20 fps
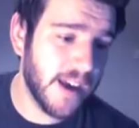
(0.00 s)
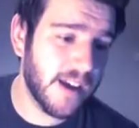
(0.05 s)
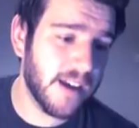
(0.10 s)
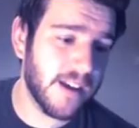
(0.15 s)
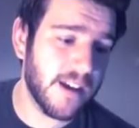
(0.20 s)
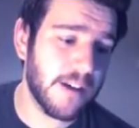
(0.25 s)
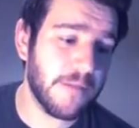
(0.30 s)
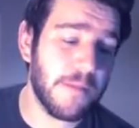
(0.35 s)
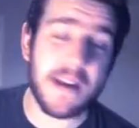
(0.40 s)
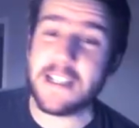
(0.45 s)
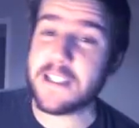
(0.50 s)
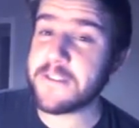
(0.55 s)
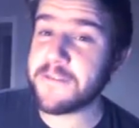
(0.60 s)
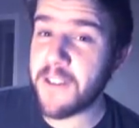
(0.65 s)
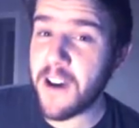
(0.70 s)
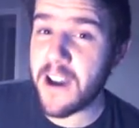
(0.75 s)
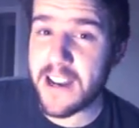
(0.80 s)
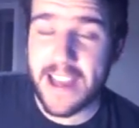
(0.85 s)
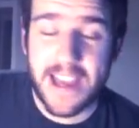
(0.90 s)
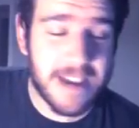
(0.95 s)
Um, it's
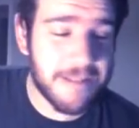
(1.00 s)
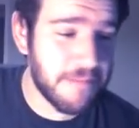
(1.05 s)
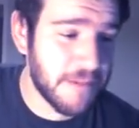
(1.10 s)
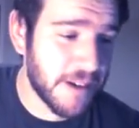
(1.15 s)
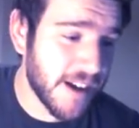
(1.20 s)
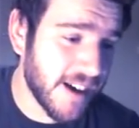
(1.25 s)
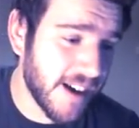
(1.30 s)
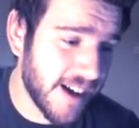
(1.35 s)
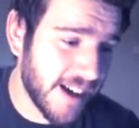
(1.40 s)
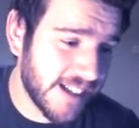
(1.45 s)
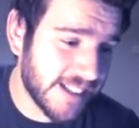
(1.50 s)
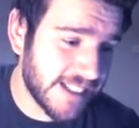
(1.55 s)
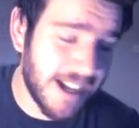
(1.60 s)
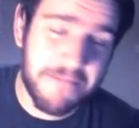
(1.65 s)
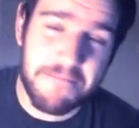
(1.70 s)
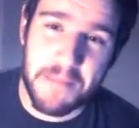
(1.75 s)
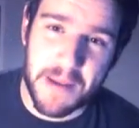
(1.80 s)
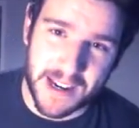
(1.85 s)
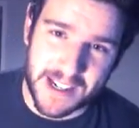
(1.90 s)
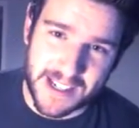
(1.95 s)
finally happened, guys.
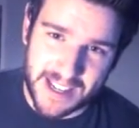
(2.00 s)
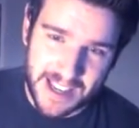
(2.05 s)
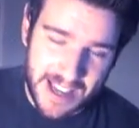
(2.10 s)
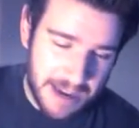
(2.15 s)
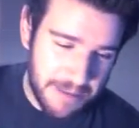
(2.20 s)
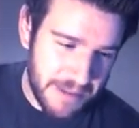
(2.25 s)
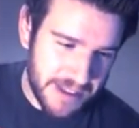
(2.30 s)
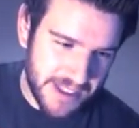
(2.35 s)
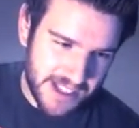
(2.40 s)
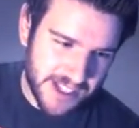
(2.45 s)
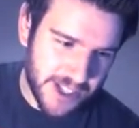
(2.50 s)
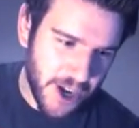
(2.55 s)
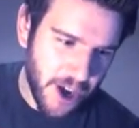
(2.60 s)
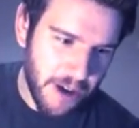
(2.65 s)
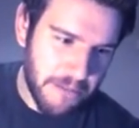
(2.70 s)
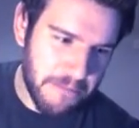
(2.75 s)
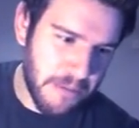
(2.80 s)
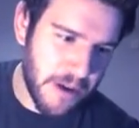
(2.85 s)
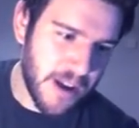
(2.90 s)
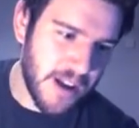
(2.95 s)
I've made it. I'm in the
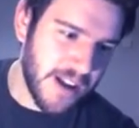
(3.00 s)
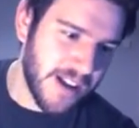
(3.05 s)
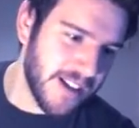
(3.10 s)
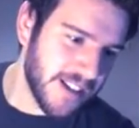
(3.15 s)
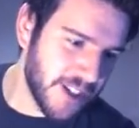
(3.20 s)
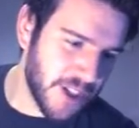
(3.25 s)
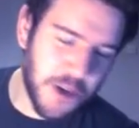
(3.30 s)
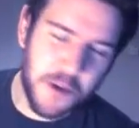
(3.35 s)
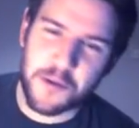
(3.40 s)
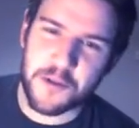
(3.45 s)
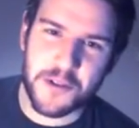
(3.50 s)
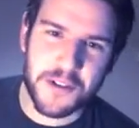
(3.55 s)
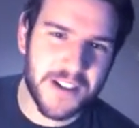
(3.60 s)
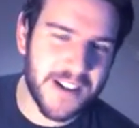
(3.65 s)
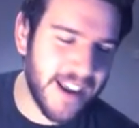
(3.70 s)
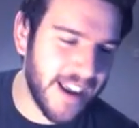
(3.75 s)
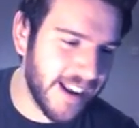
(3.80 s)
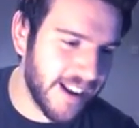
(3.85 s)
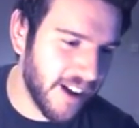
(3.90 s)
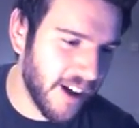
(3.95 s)
top two hundred
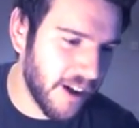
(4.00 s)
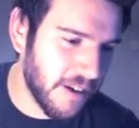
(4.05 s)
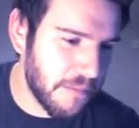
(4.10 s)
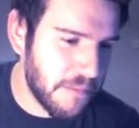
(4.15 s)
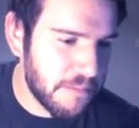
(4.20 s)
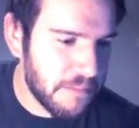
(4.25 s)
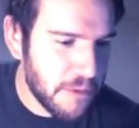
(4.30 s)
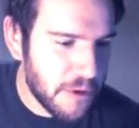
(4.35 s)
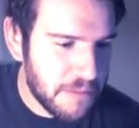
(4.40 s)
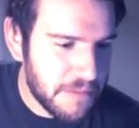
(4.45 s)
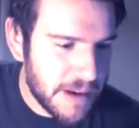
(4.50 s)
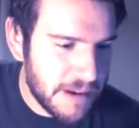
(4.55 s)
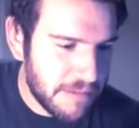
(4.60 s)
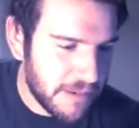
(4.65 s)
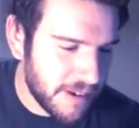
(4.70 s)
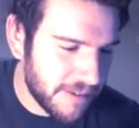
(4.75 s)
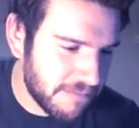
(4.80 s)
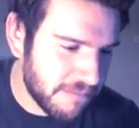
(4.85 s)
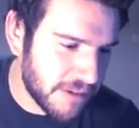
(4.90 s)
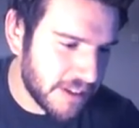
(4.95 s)
eight. Oh, more
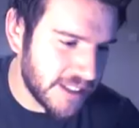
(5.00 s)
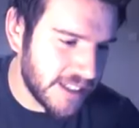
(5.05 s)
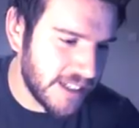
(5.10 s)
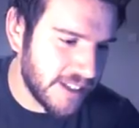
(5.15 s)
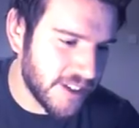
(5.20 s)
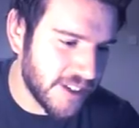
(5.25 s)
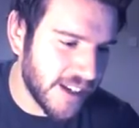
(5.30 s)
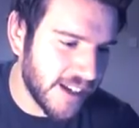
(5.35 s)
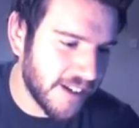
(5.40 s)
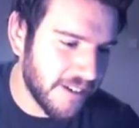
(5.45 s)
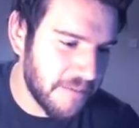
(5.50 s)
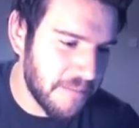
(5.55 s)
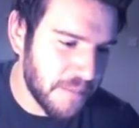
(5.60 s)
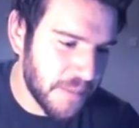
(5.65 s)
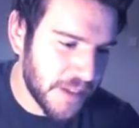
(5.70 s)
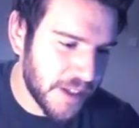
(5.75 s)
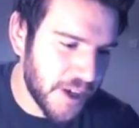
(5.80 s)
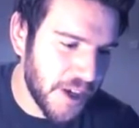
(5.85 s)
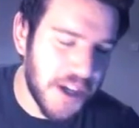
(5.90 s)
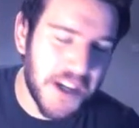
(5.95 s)
people of Prestige now.
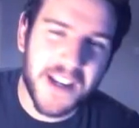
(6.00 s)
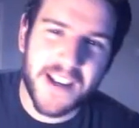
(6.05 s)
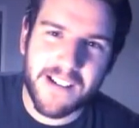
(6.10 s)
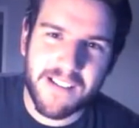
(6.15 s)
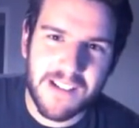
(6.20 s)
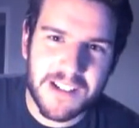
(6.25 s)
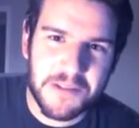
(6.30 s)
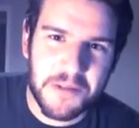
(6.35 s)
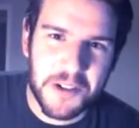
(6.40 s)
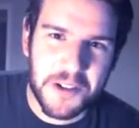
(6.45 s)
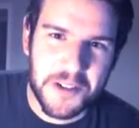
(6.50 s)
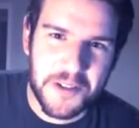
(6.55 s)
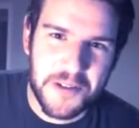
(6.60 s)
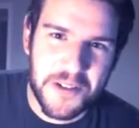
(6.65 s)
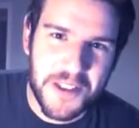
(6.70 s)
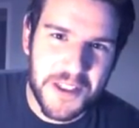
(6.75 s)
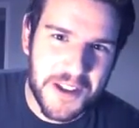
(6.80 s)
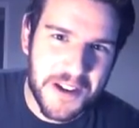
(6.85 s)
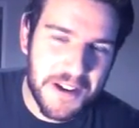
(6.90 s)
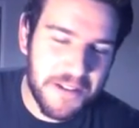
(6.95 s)
Earlier I was one
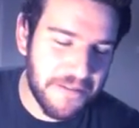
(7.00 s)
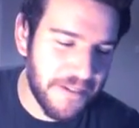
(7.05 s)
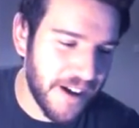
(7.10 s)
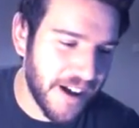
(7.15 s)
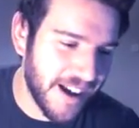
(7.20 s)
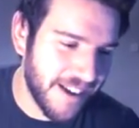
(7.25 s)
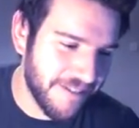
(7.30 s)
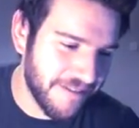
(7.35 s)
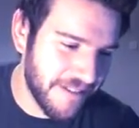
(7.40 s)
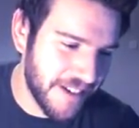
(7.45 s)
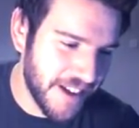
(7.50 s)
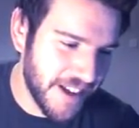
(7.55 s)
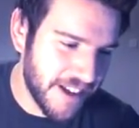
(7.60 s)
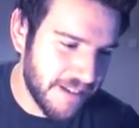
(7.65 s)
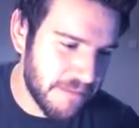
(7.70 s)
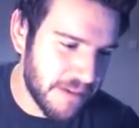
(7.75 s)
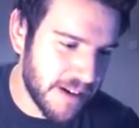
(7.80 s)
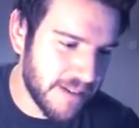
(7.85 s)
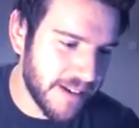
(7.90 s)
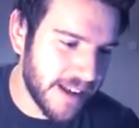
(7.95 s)
hundred thirty-five,
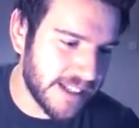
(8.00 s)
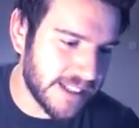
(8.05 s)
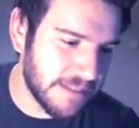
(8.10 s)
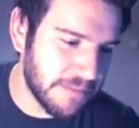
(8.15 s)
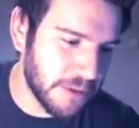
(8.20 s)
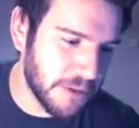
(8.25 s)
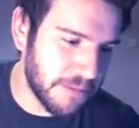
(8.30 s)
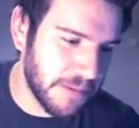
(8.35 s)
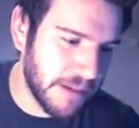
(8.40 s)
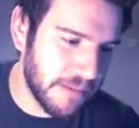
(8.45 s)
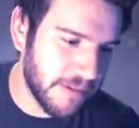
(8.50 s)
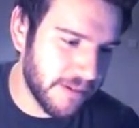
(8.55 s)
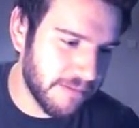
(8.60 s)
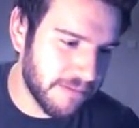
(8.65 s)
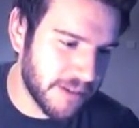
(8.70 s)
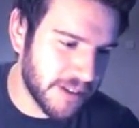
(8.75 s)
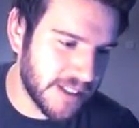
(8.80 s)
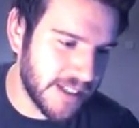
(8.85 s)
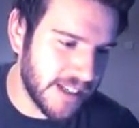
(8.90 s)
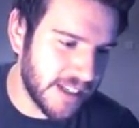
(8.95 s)
but I'm guessing more people of
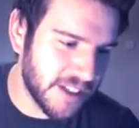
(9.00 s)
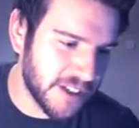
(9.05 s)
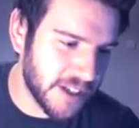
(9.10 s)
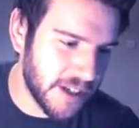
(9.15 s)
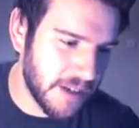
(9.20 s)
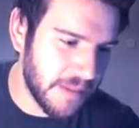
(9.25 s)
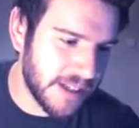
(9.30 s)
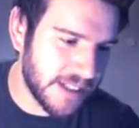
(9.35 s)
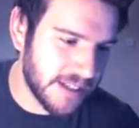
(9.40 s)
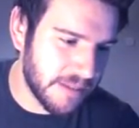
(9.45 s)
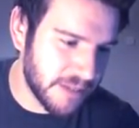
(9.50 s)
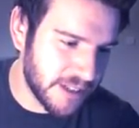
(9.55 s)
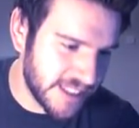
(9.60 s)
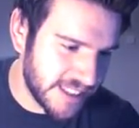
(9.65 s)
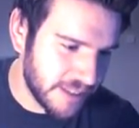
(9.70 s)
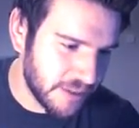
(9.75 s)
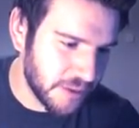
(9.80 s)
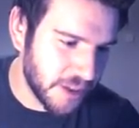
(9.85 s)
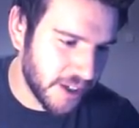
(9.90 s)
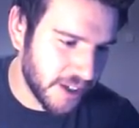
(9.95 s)
Prestige, so that means I'm
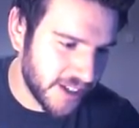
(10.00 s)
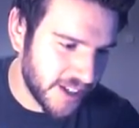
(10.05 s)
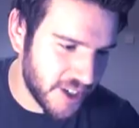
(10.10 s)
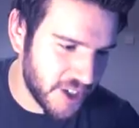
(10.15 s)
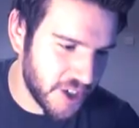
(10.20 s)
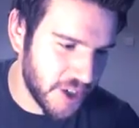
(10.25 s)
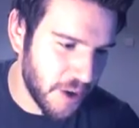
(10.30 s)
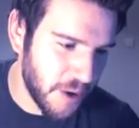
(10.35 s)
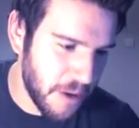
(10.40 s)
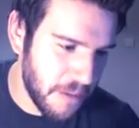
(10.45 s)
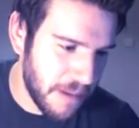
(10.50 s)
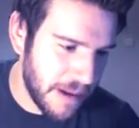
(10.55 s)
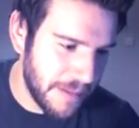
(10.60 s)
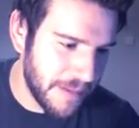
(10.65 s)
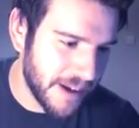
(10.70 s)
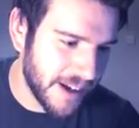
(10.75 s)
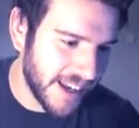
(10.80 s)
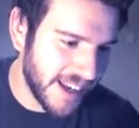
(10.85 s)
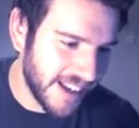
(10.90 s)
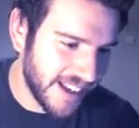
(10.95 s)
still not going to show up,
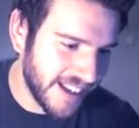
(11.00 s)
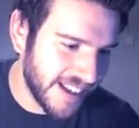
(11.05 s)
am I?